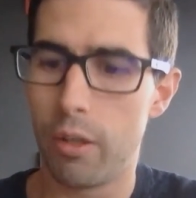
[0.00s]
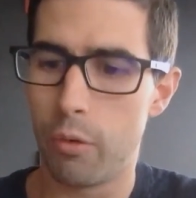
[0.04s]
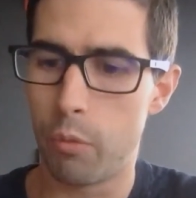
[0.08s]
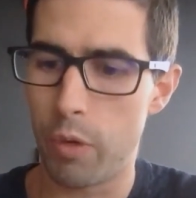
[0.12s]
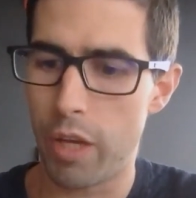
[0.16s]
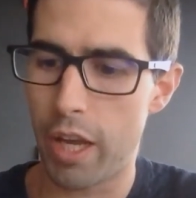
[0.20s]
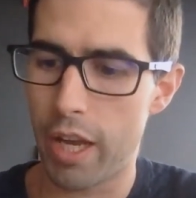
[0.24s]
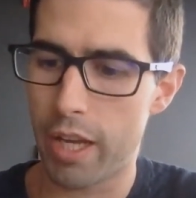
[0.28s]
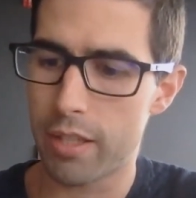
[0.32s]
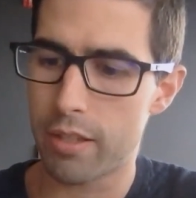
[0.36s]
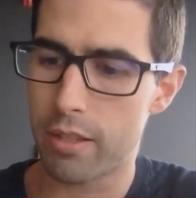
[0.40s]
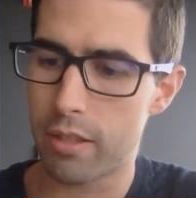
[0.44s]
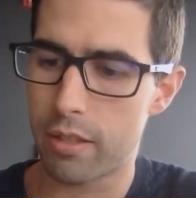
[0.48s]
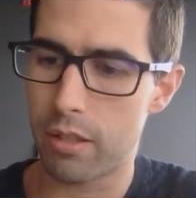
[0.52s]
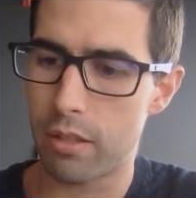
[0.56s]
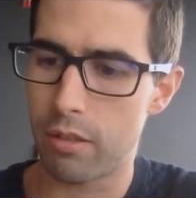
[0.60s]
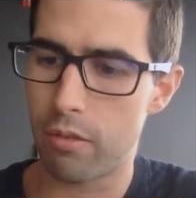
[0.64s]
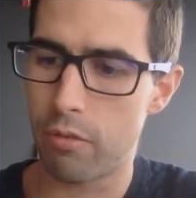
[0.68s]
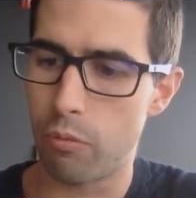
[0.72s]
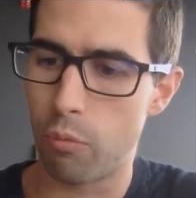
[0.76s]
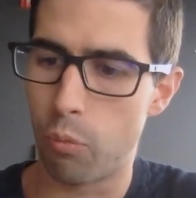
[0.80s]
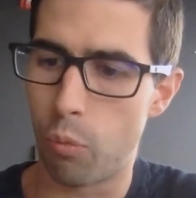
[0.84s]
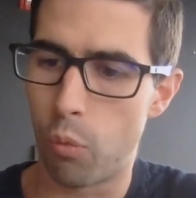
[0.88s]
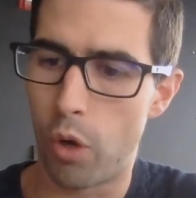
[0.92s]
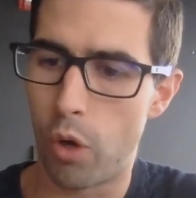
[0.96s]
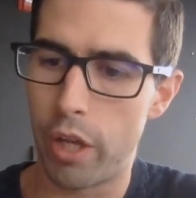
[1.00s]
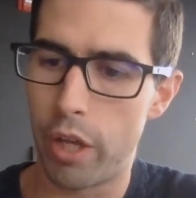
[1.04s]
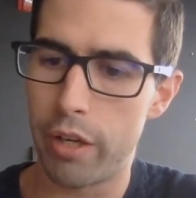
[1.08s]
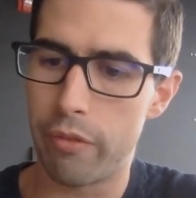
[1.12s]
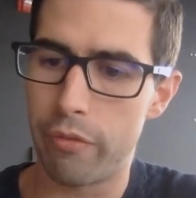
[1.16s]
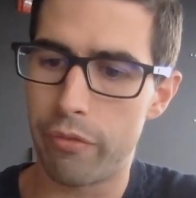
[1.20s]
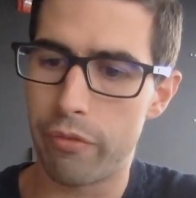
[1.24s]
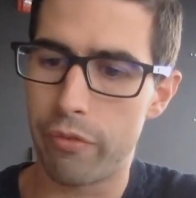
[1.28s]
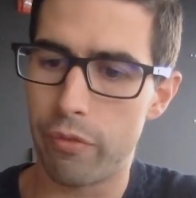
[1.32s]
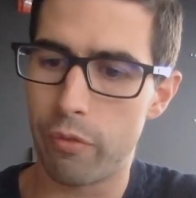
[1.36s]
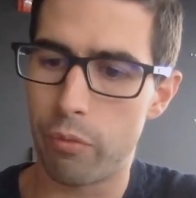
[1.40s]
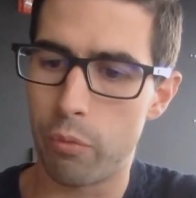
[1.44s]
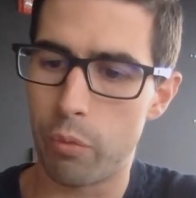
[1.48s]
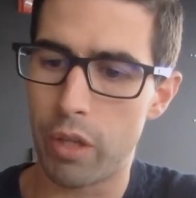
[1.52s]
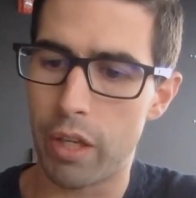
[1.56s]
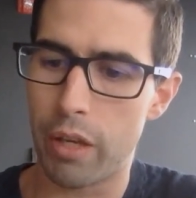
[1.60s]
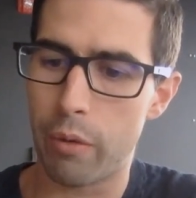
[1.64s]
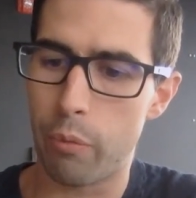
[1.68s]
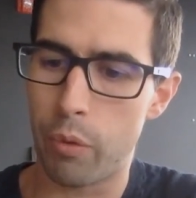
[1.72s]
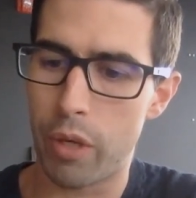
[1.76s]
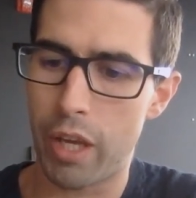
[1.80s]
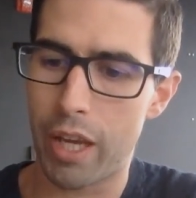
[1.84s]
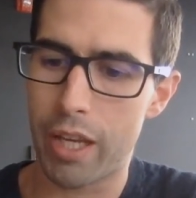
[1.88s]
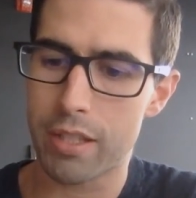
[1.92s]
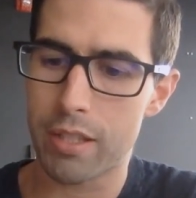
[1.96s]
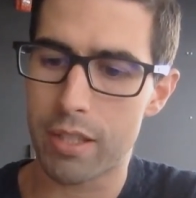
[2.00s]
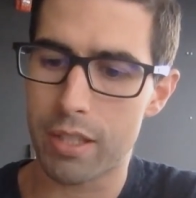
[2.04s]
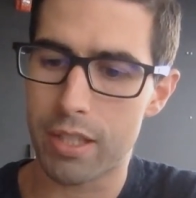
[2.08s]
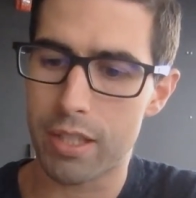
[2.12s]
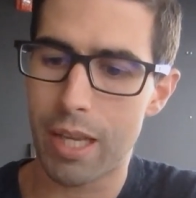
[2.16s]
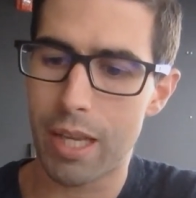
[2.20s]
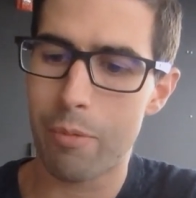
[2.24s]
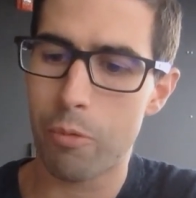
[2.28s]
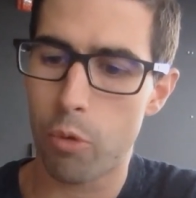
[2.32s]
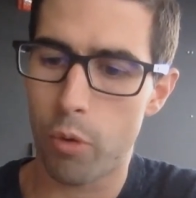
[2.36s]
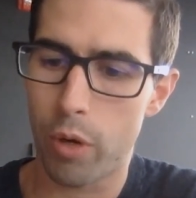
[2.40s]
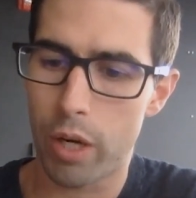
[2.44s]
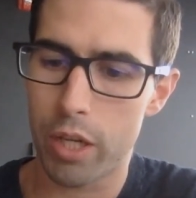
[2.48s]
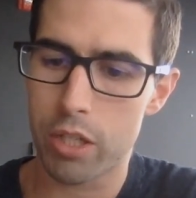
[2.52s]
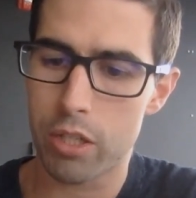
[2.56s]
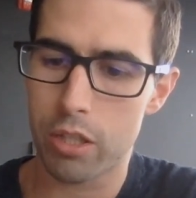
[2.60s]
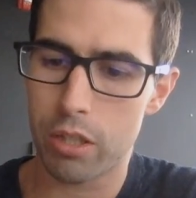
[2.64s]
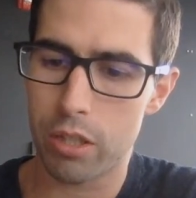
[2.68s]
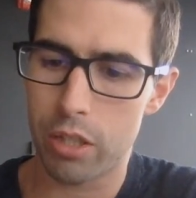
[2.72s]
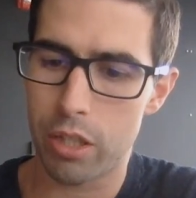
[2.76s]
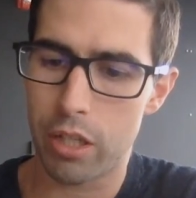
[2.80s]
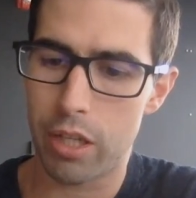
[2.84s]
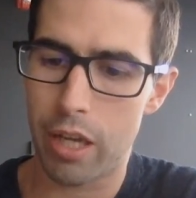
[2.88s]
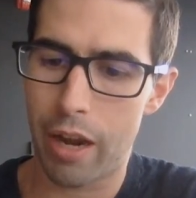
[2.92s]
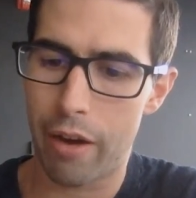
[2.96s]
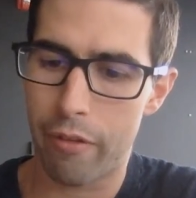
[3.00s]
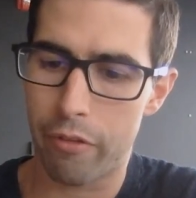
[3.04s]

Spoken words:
we asked we asked the same question in